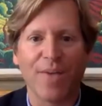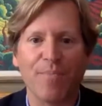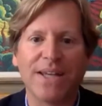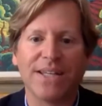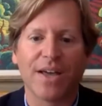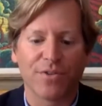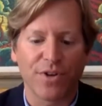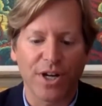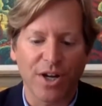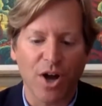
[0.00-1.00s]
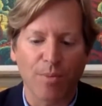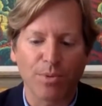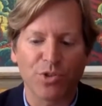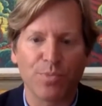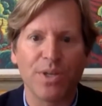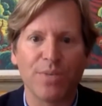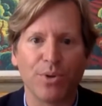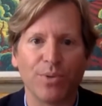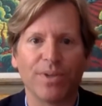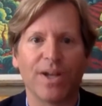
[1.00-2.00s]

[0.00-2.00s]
many other very accomplished people.